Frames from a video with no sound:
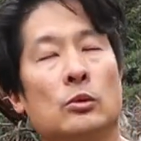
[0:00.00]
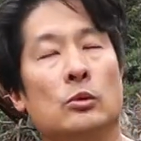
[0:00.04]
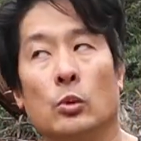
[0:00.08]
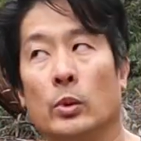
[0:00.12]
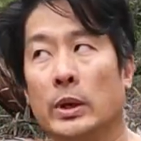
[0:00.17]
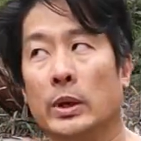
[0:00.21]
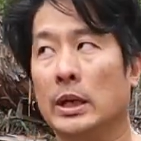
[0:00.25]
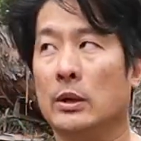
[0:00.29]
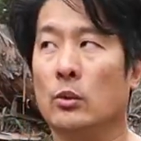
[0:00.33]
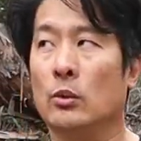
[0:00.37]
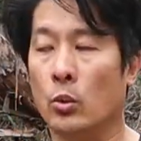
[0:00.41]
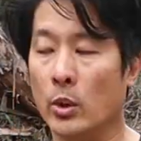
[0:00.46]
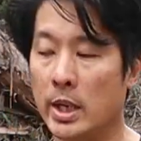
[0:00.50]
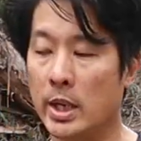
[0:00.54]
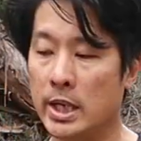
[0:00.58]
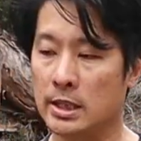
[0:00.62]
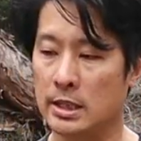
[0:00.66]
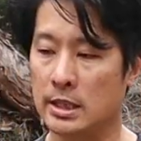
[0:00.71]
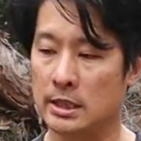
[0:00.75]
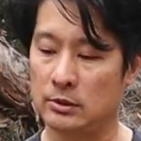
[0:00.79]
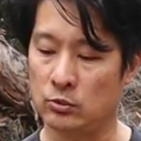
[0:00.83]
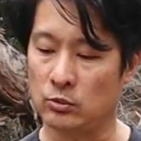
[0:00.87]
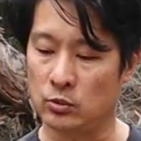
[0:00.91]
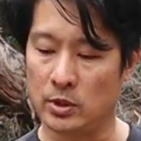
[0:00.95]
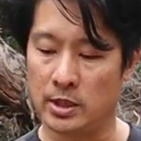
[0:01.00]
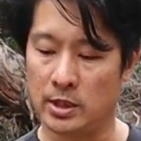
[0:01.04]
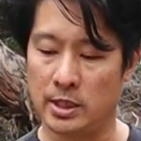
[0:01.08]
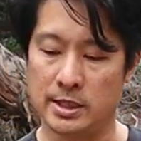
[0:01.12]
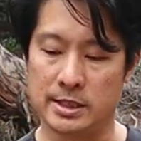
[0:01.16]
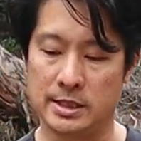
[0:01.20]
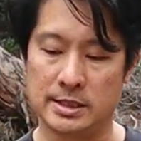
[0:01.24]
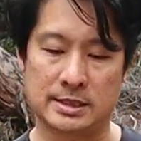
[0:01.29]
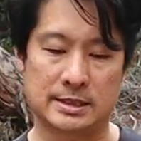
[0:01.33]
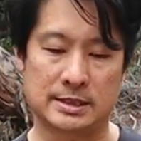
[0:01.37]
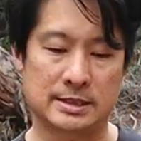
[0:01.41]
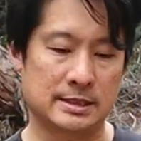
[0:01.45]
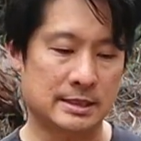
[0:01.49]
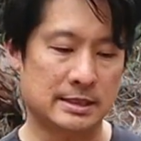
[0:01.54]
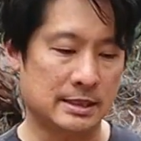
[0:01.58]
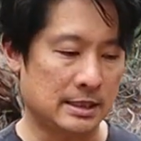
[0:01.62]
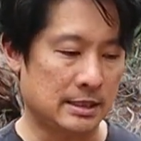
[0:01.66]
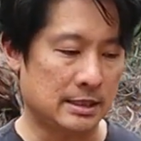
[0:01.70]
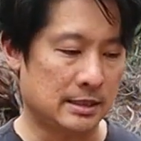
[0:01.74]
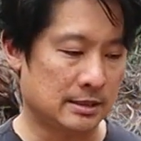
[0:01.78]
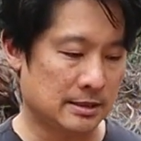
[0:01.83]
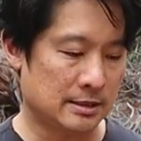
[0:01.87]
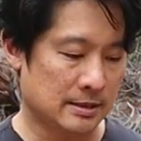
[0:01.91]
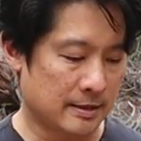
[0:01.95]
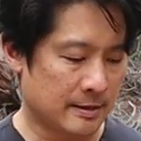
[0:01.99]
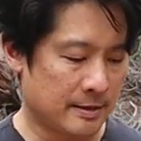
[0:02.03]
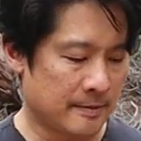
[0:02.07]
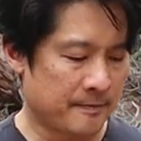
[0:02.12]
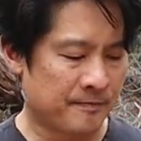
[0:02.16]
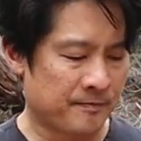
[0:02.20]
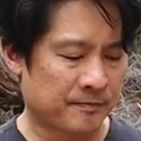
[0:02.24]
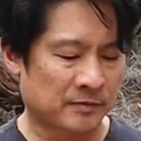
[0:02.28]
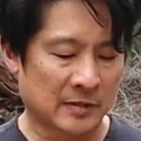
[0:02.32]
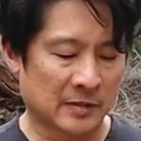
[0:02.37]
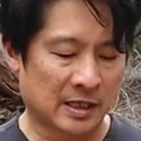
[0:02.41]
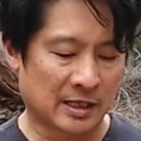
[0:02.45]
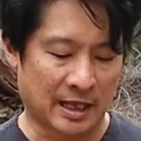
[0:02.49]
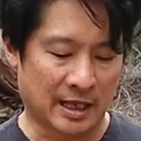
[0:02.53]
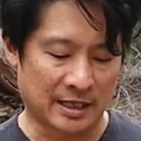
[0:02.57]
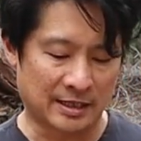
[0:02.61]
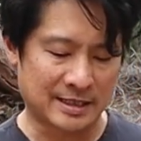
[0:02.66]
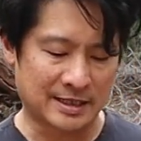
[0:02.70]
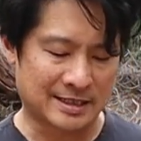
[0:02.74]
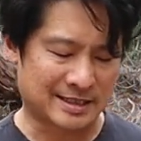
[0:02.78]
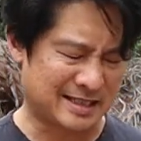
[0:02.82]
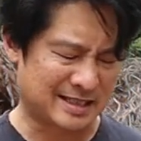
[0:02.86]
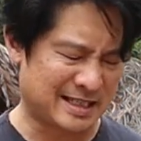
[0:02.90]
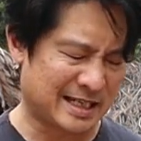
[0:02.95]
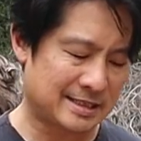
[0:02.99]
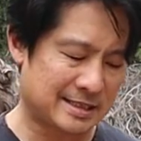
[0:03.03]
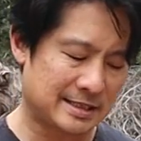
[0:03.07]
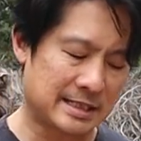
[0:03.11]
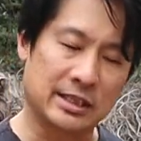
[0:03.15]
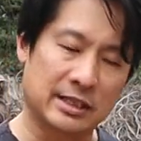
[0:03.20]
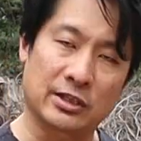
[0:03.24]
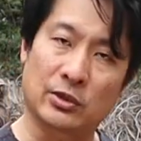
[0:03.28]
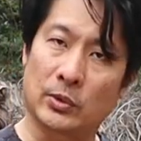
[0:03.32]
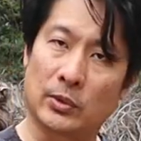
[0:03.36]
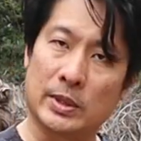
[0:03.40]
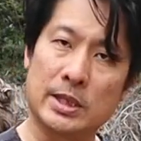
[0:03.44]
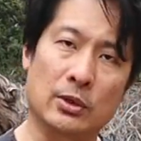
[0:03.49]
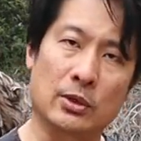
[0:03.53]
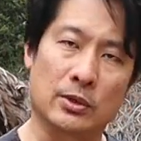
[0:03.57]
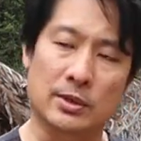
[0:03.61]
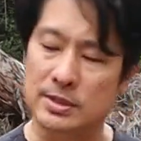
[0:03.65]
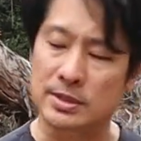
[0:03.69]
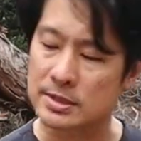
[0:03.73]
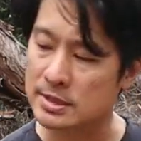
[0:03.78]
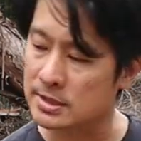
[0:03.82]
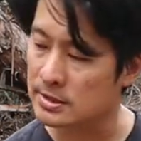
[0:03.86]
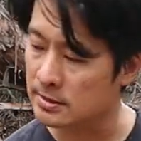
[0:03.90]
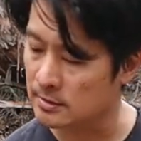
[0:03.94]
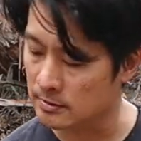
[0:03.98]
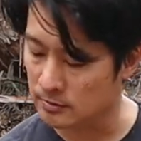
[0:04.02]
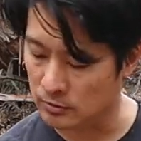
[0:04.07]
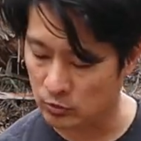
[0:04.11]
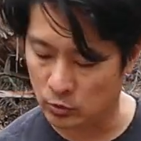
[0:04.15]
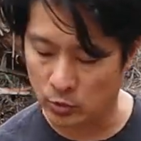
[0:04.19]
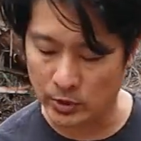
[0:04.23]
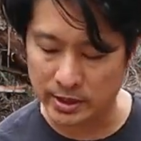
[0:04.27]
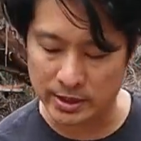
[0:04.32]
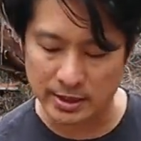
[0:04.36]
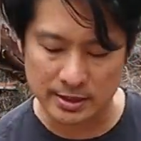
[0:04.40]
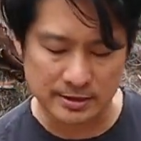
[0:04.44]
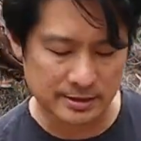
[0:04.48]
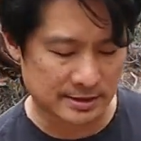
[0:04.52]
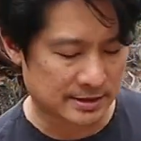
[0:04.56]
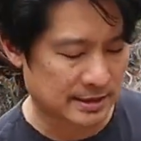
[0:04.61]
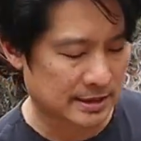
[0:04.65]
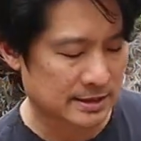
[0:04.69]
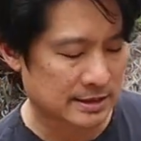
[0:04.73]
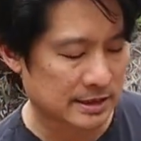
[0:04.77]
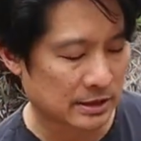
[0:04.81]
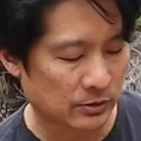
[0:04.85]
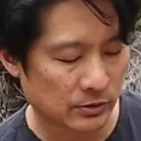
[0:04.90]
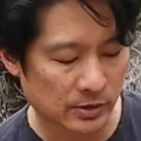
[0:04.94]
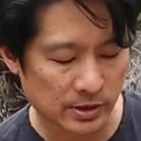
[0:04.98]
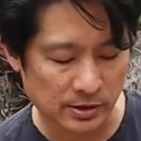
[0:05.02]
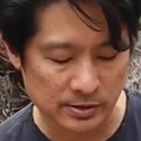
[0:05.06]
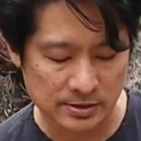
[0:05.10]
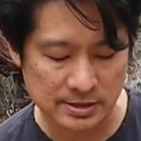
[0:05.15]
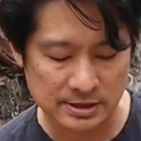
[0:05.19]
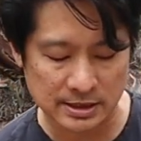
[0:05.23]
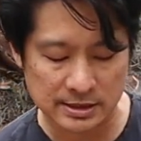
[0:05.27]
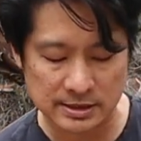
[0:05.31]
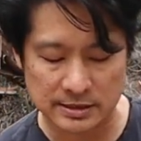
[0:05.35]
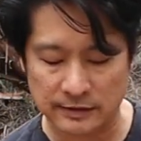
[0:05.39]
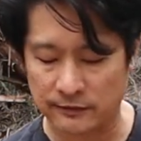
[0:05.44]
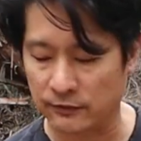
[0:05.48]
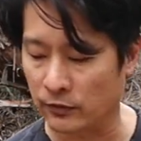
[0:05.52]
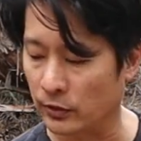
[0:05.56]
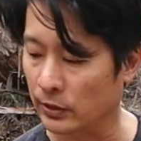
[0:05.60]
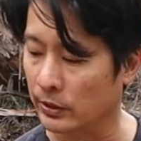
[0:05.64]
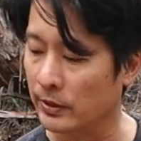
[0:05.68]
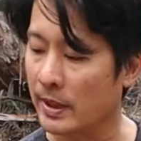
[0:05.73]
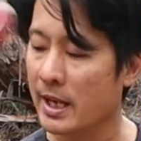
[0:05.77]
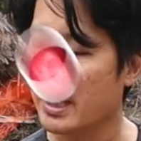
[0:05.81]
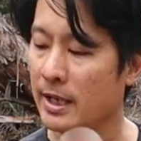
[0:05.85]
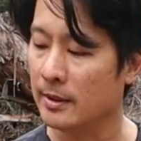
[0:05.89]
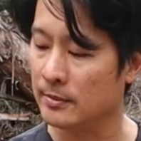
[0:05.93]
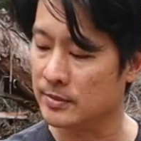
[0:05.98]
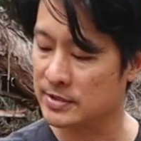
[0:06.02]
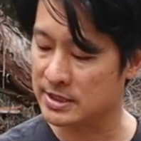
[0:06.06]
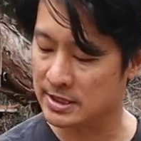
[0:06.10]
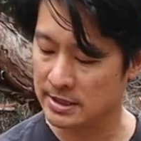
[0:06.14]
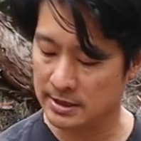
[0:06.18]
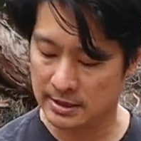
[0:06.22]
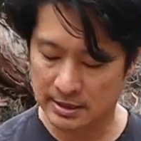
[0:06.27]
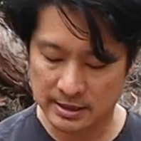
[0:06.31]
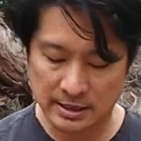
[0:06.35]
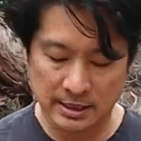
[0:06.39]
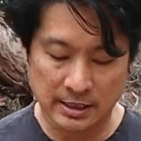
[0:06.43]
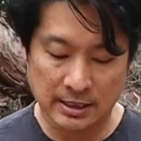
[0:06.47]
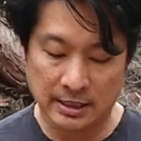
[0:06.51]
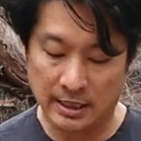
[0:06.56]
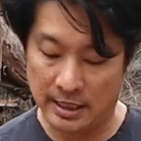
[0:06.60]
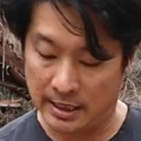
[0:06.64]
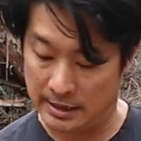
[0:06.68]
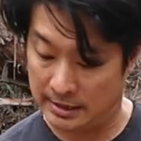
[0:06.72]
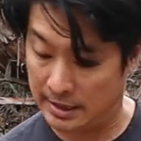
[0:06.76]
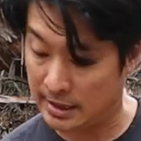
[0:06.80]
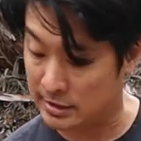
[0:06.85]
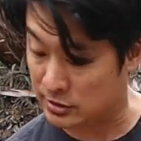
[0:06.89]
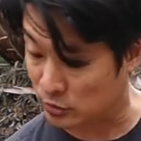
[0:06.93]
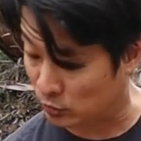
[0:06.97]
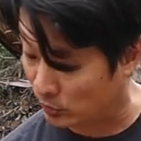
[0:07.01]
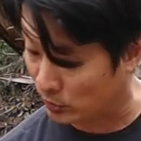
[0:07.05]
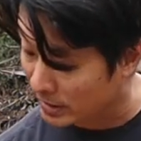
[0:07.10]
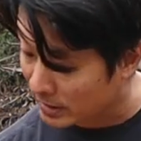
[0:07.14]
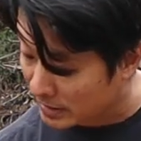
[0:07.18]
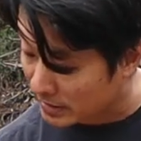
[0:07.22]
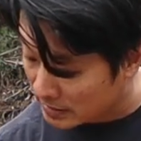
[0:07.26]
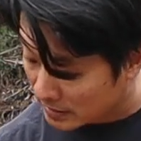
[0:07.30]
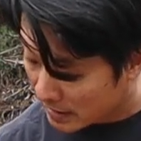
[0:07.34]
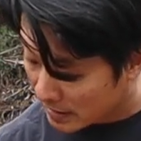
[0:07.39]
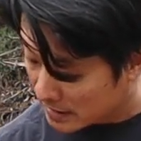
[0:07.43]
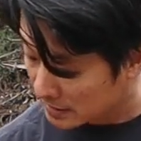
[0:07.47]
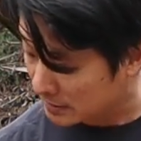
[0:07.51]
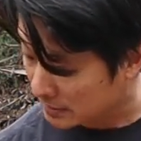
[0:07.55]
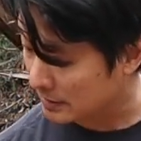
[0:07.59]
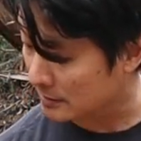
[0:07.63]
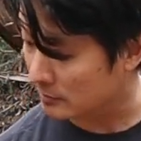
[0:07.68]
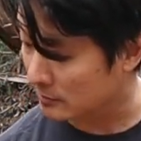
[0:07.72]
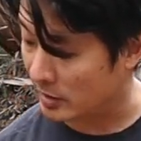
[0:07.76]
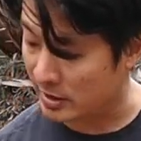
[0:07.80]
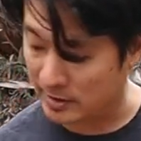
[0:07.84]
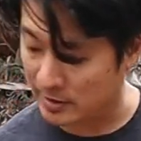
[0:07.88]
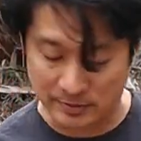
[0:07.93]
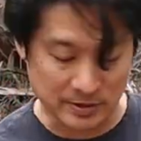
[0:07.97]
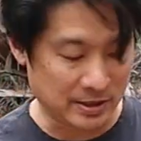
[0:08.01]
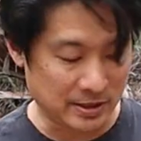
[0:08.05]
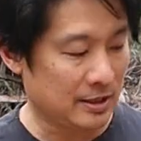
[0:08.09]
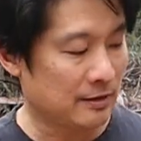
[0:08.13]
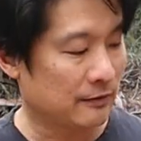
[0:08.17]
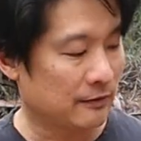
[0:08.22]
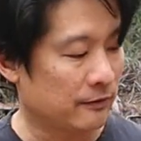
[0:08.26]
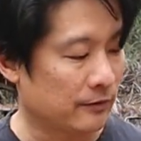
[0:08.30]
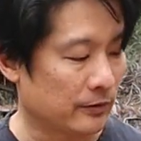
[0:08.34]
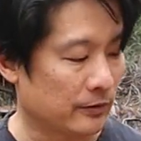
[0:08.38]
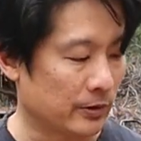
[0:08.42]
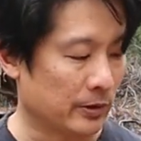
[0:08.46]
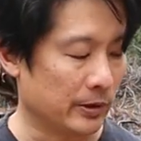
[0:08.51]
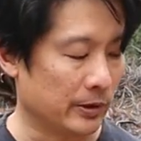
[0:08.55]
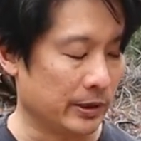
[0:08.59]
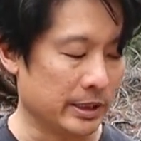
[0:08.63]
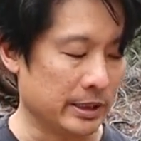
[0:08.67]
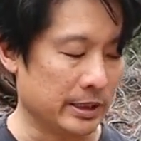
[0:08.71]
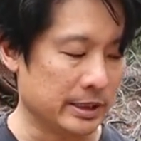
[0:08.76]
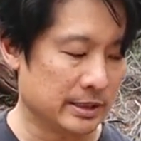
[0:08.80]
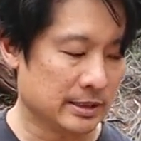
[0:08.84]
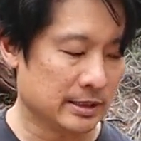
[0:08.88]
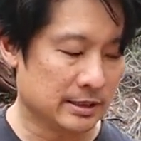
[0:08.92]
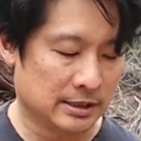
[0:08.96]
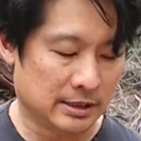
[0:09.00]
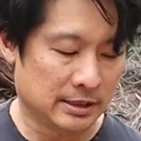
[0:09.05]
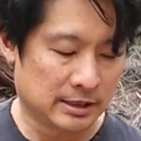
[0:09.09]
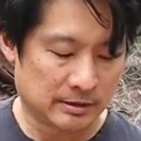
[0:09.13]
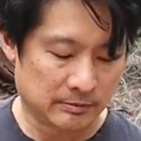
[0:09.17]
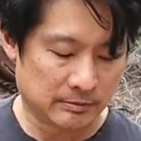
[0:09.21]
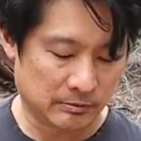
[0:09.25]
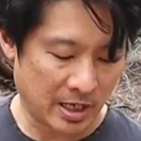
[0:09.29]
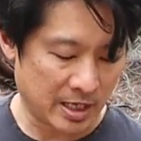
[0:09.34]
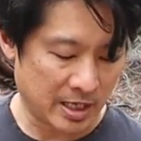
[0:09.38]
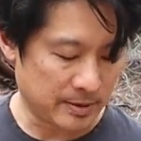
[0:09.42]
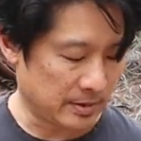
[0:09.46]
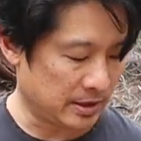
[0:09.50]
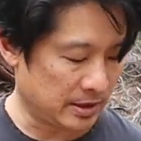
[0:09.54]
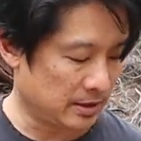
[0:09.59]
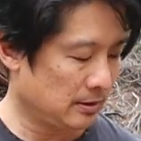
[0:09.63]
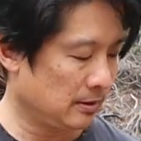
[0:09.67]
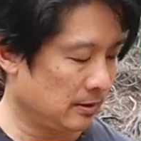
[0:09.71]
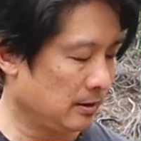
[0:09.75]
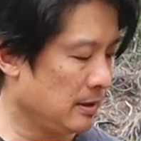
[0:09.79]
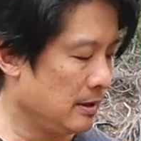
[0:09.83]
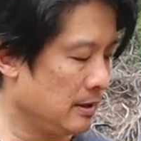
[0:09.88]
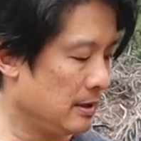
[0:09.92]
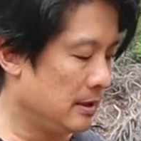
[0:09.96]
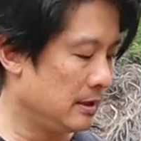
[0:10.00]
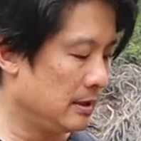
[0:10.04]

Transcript: when I weighed it, was I think 63 or within 63 to 64 grams. And that's really light in my opinion for a bimetal.